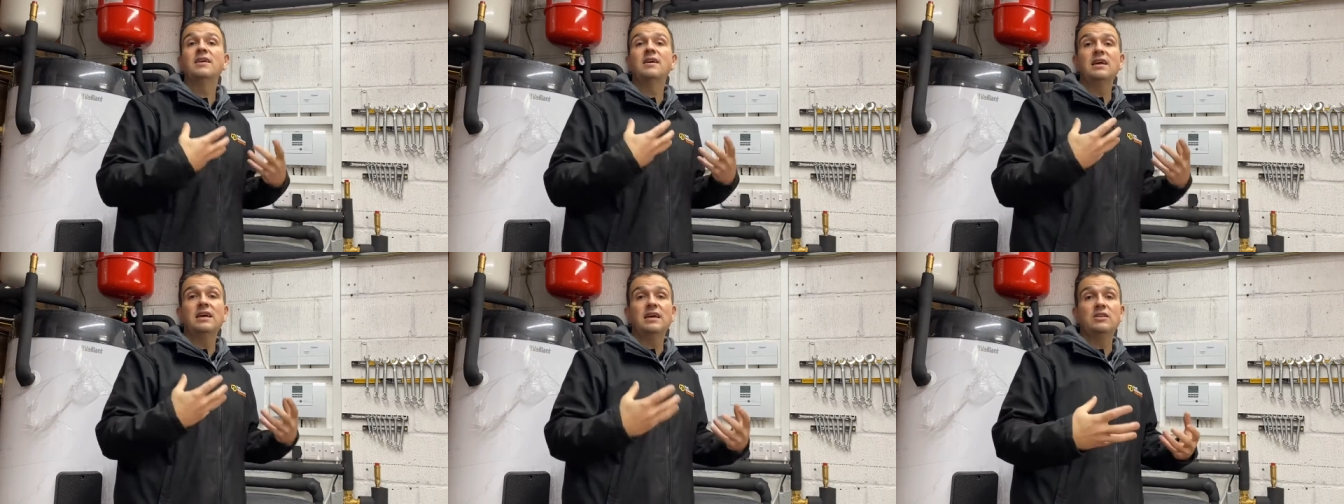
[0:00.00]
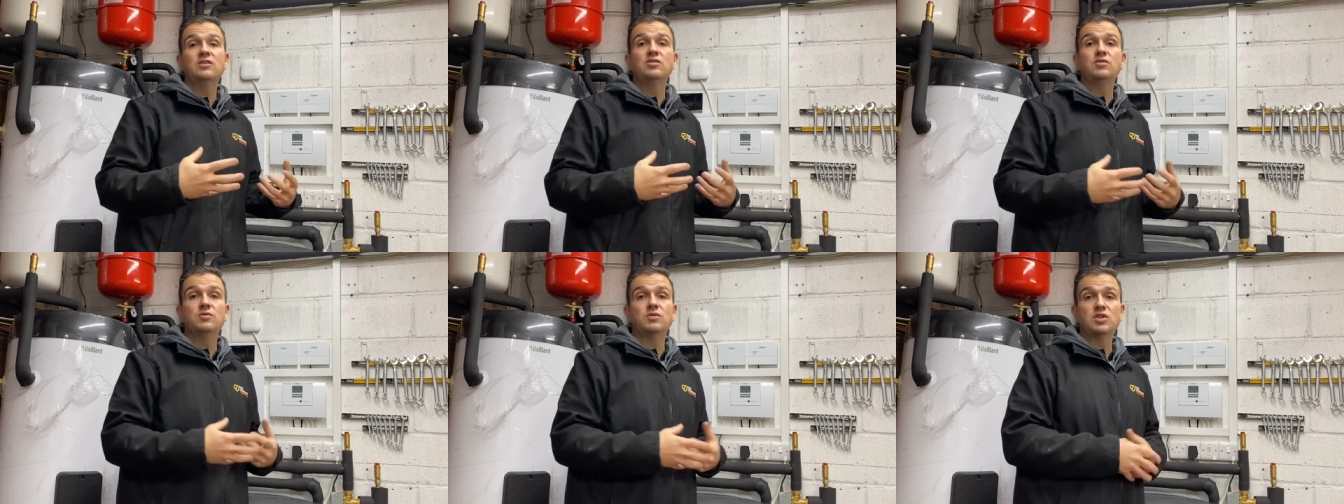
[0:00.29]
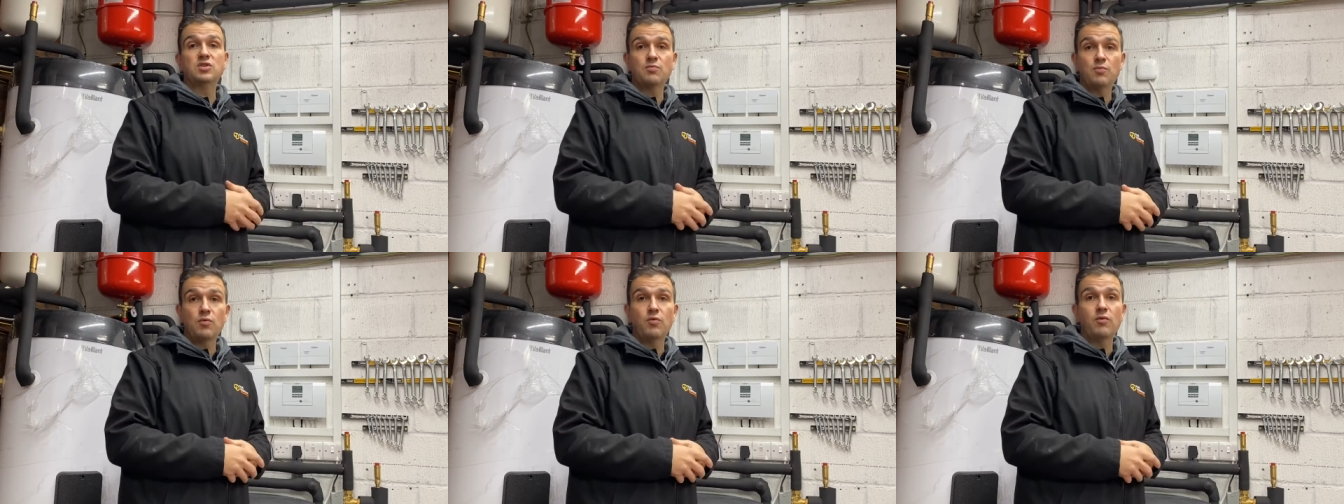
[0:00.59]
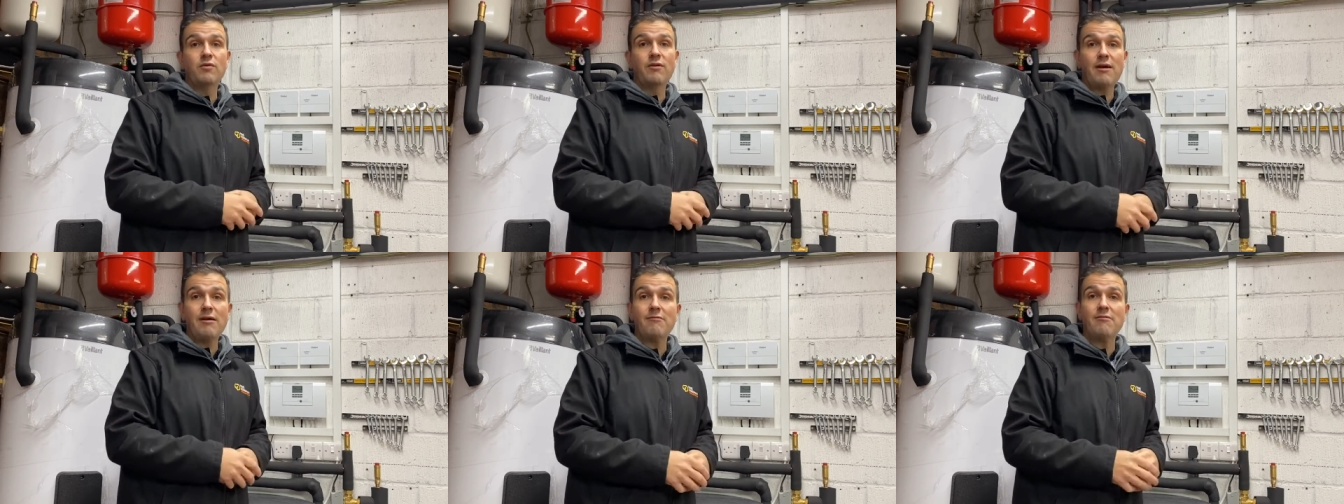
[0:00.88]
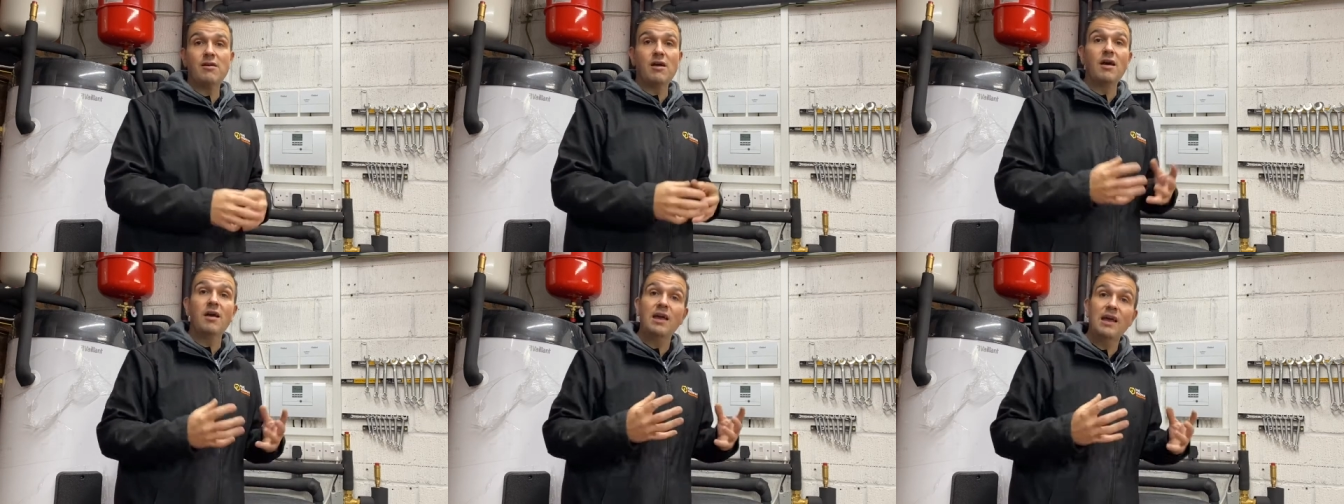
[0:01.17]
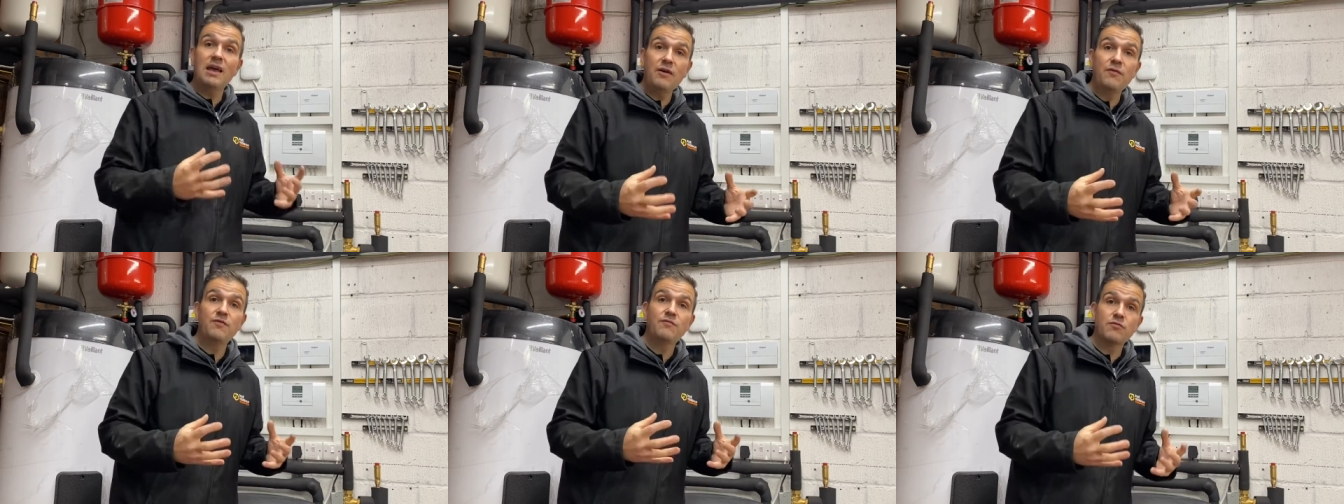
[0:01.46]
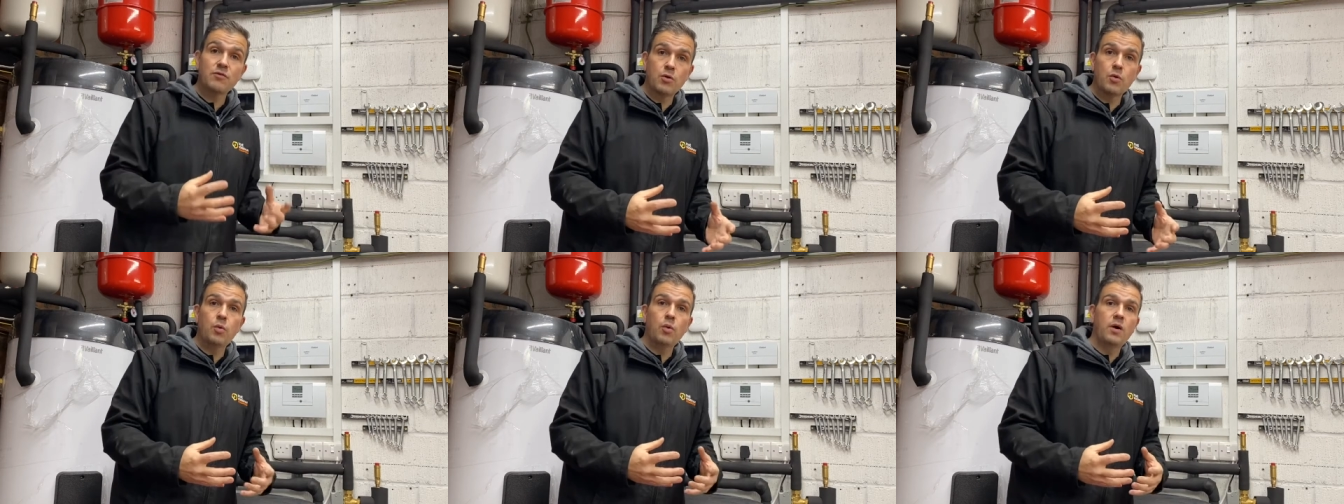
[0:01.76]
into a smaller area if
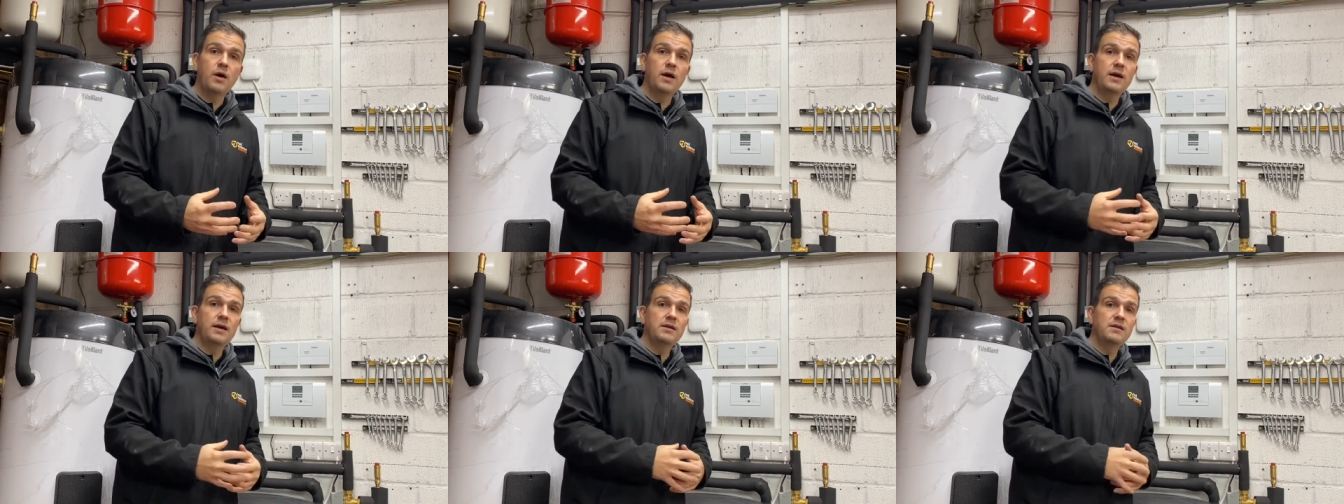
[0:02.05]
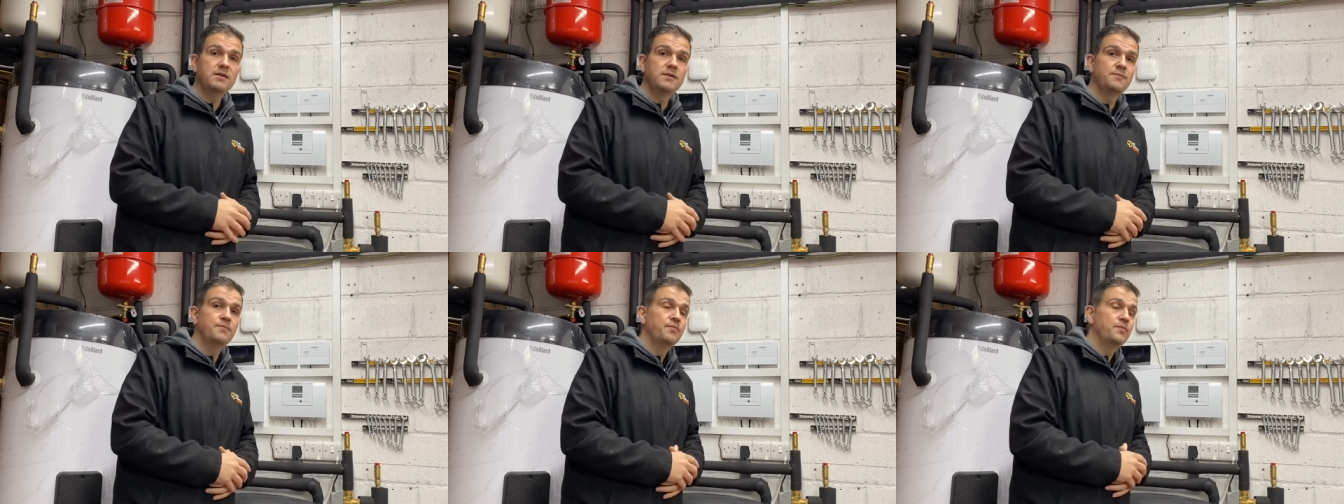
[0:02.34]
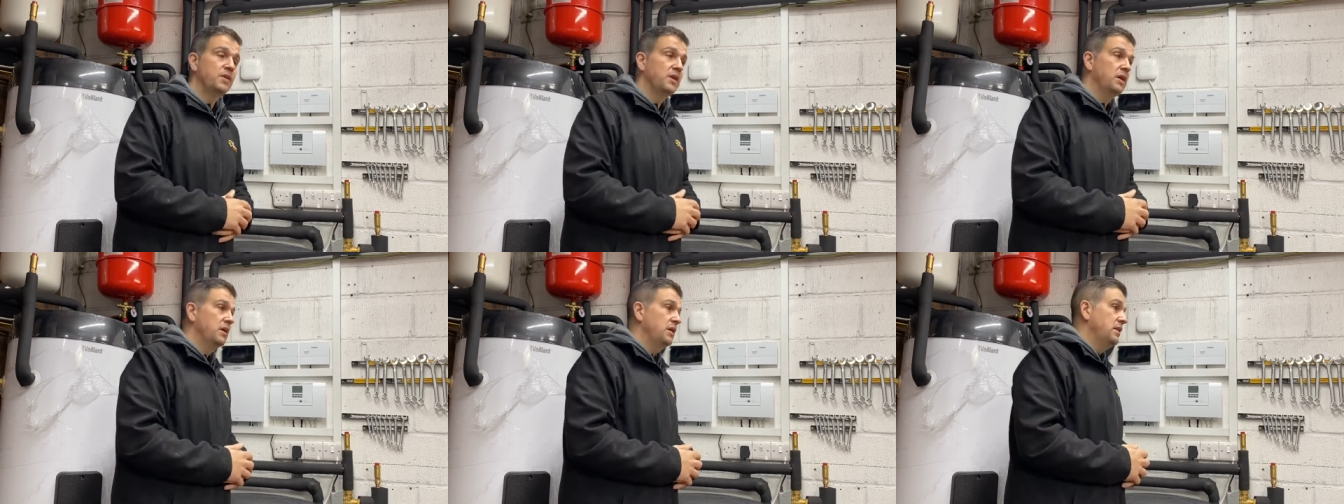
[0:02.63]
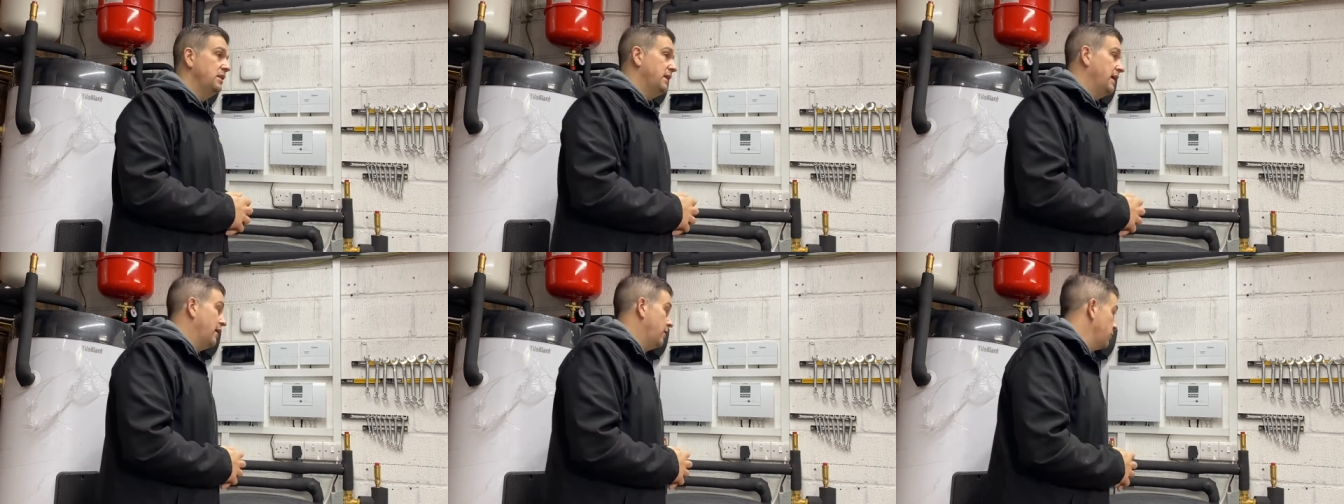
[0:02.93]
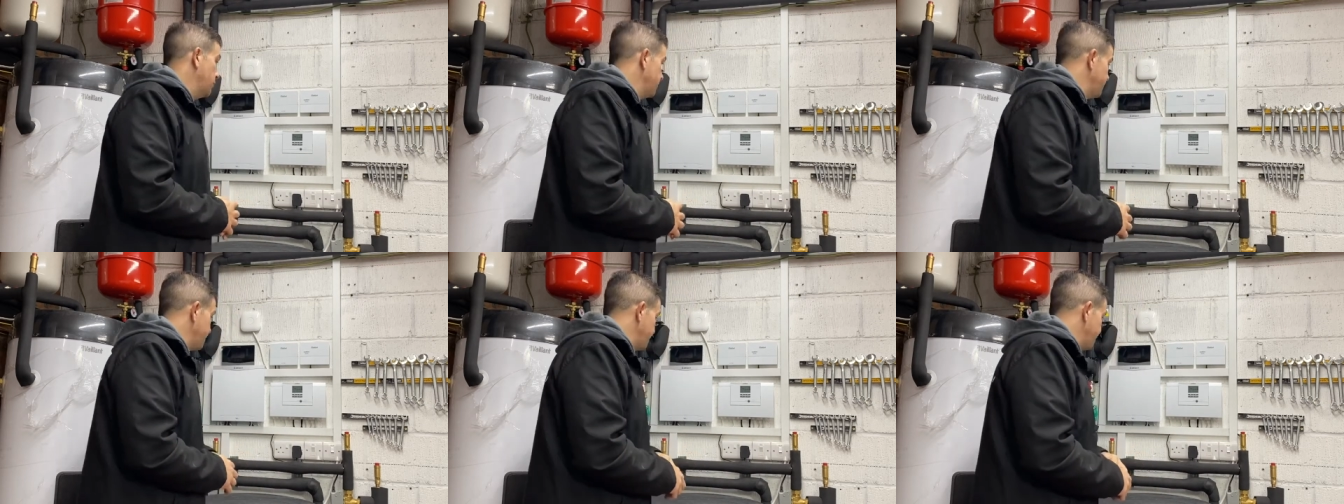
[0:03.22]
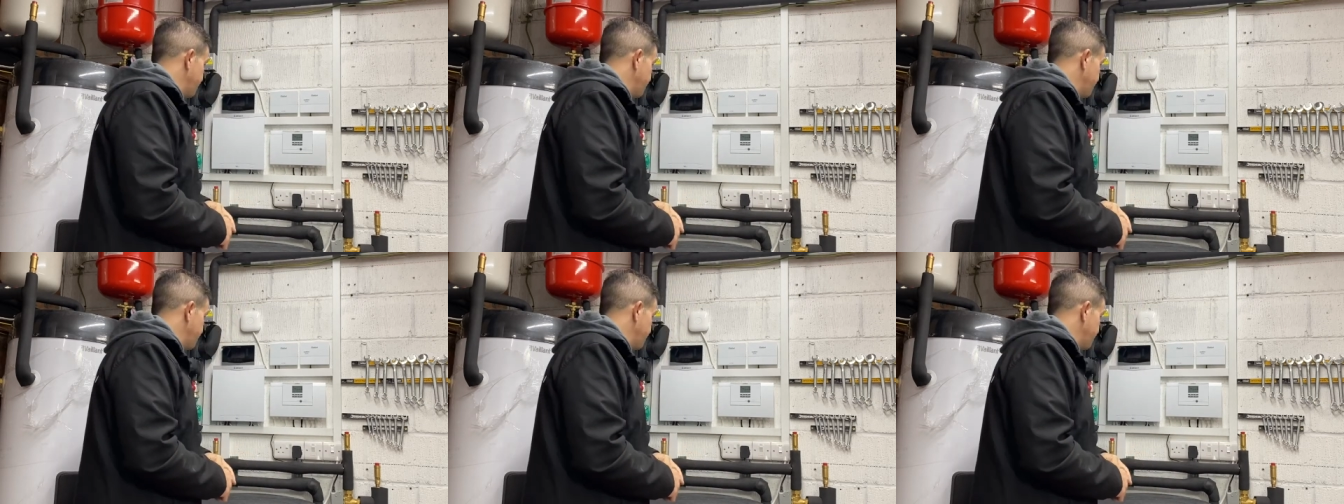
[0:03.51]
required. Now,